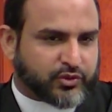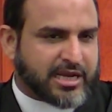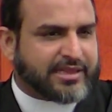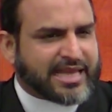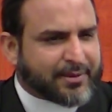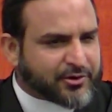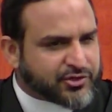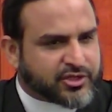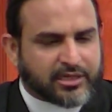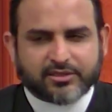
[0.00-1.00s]
And that
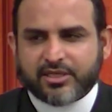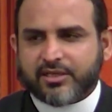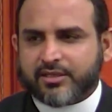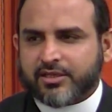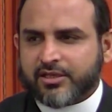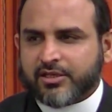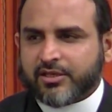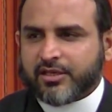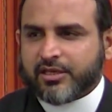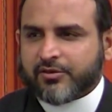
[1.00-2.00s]
resulted
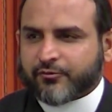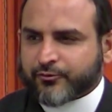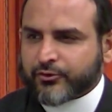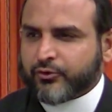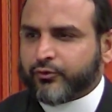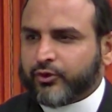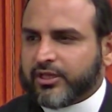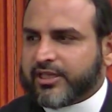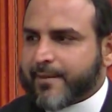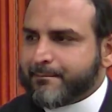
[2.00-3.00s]
fruitfully
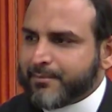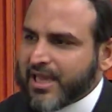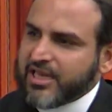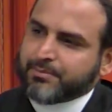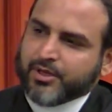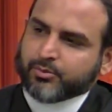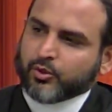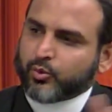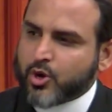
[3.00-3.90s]
that many people